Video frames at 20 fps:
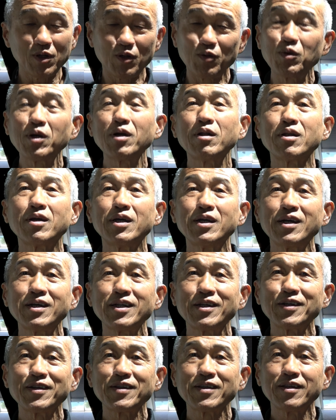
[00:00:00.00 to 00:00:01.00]
Well,
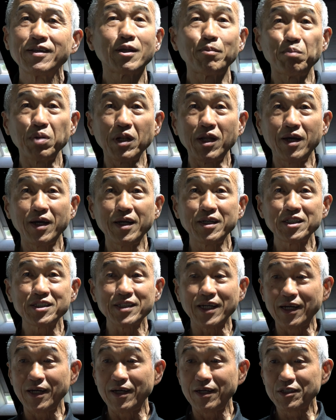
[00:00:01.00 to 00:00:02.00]
the blinds
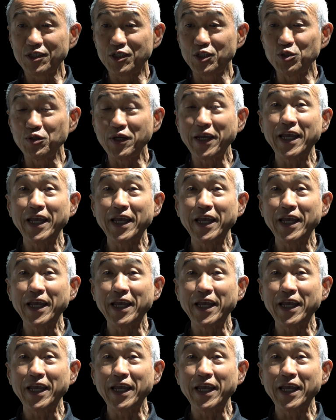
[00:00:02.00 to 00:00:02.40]
are to